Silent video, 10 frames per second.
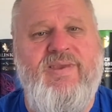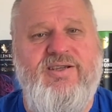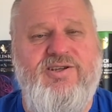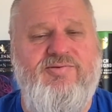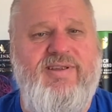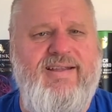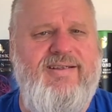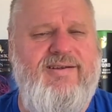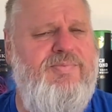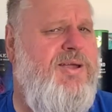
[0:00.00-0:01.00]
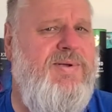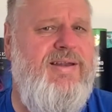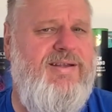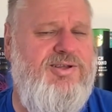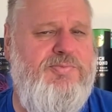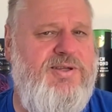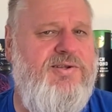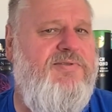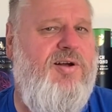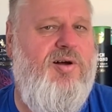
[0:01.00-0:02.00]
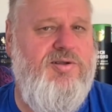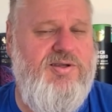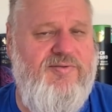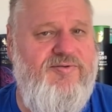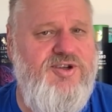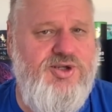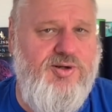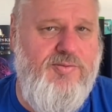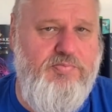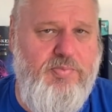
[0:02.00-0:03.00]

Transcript: So that maybe a little bit of an artificial